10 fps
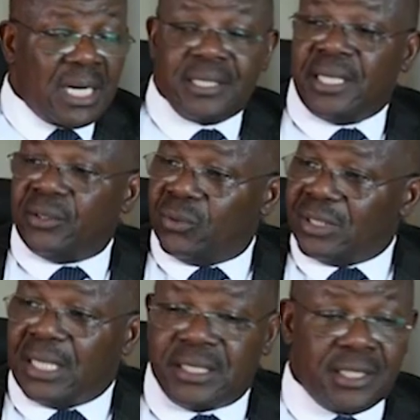And I know
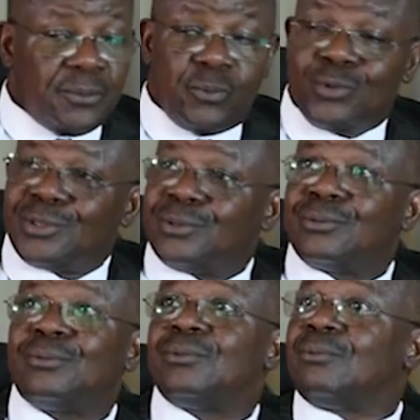that the
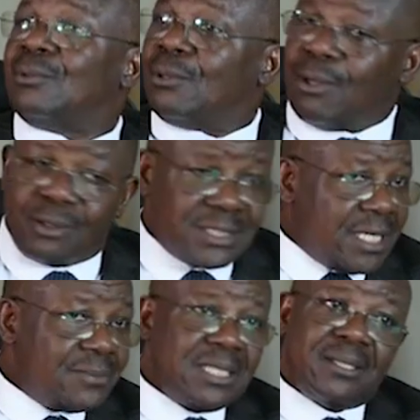Igbos long
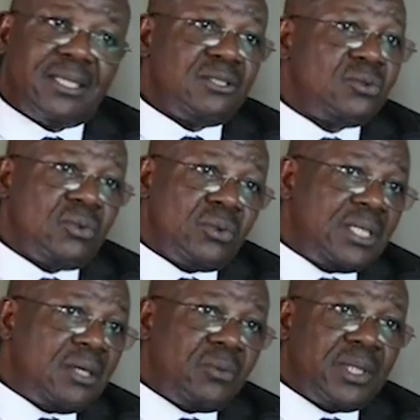times are ready to go
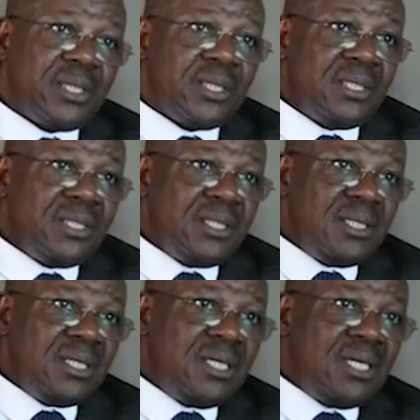their way.
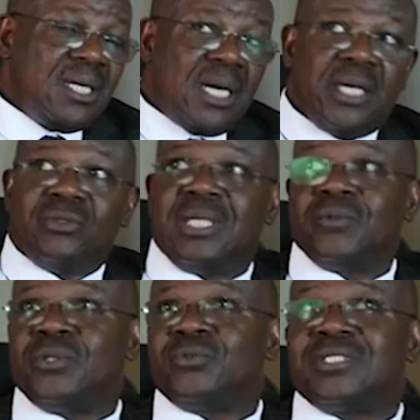And you
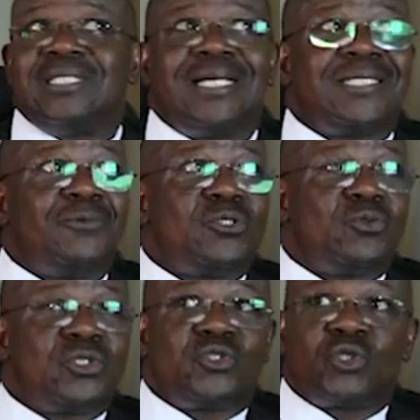now want to sit down and say we
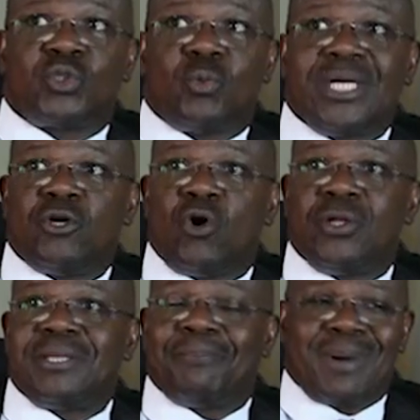should restructure when
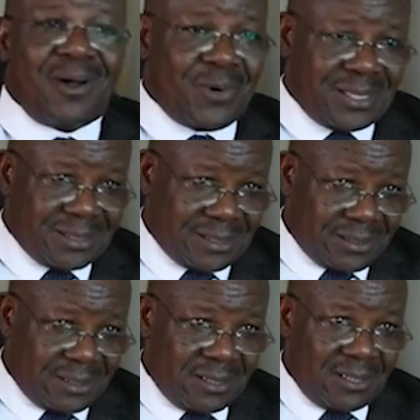all the powers,
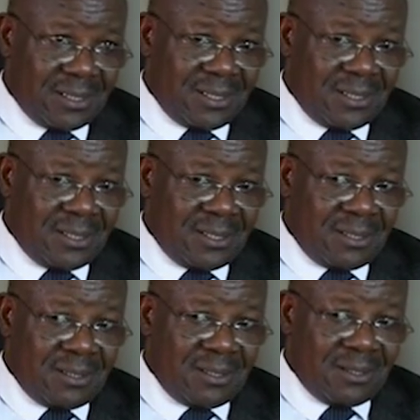
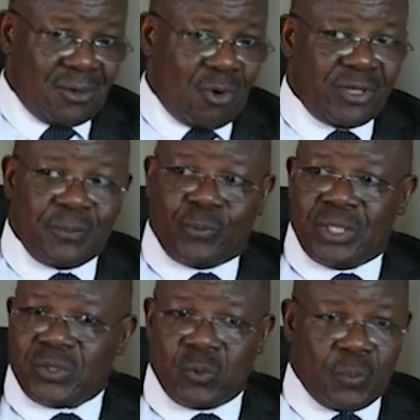all the
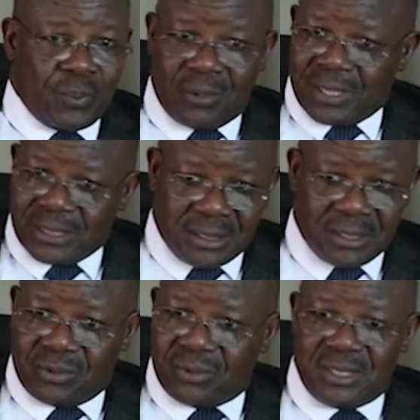political powers in
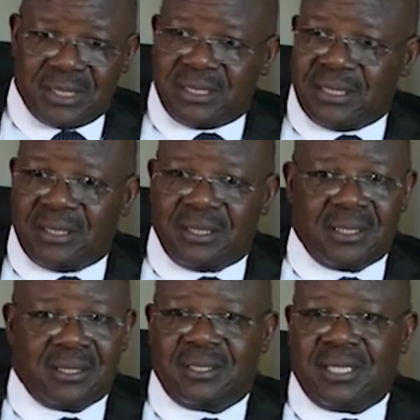this country is
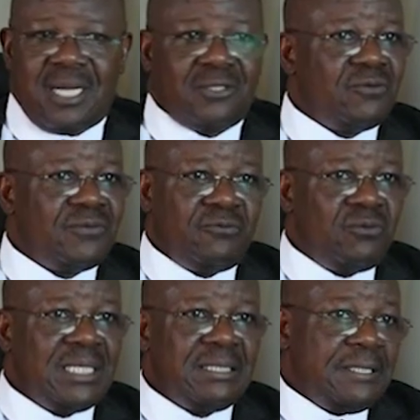in the hands of the
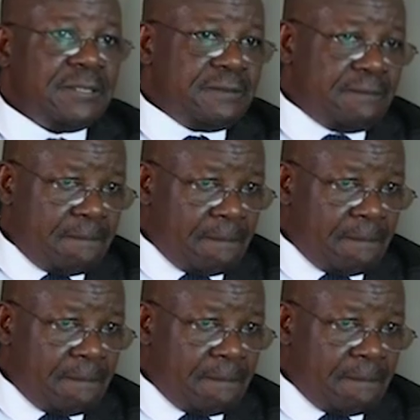Fulanis.